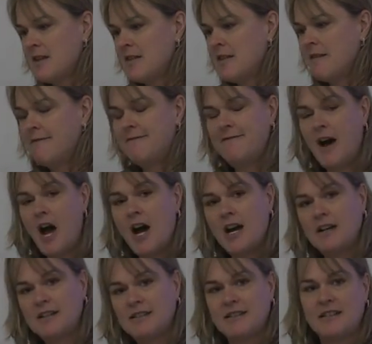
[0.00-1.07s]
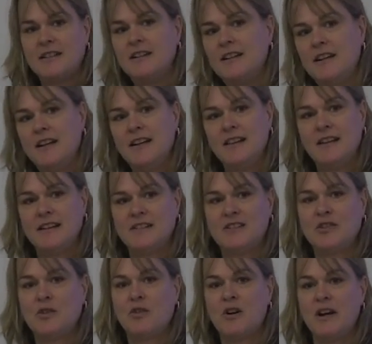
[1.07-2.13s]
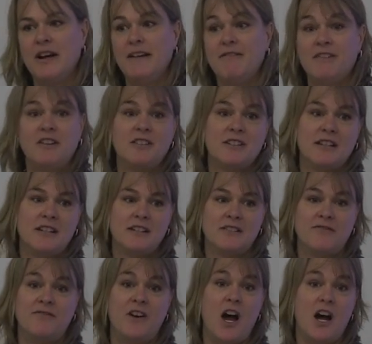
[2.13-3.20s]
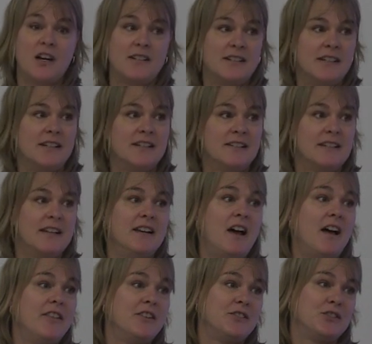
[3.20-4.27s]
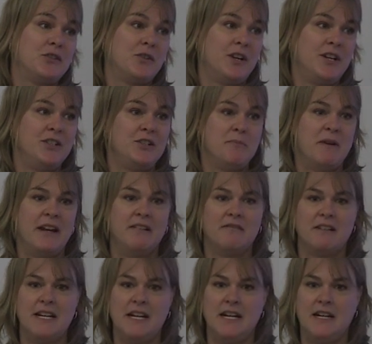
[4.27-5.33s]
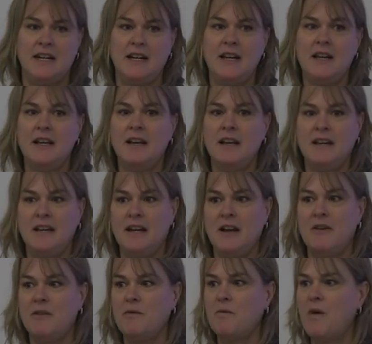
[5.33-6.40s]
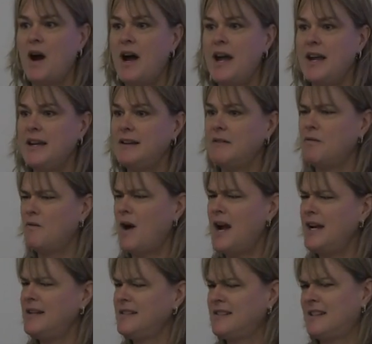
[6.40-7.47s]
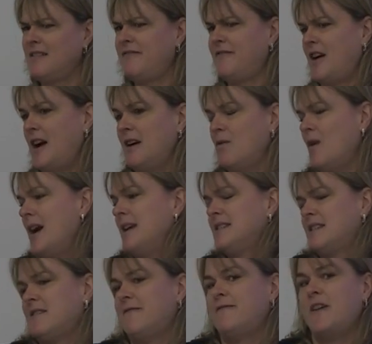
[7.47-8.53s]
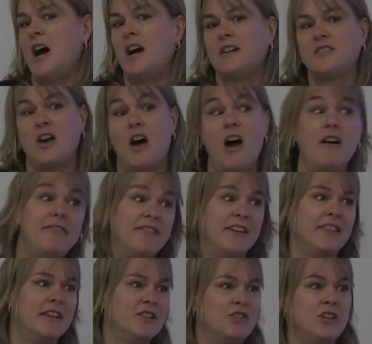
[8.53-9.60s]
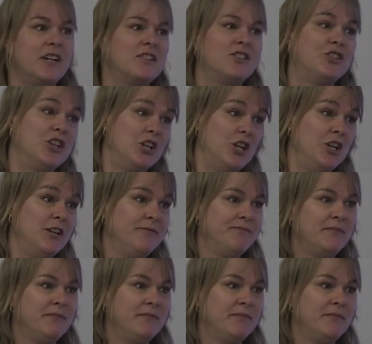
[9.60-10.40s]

the fox in this story versus foxes in other stories you might read. You know, why, why, does the why is the fox often the trickster?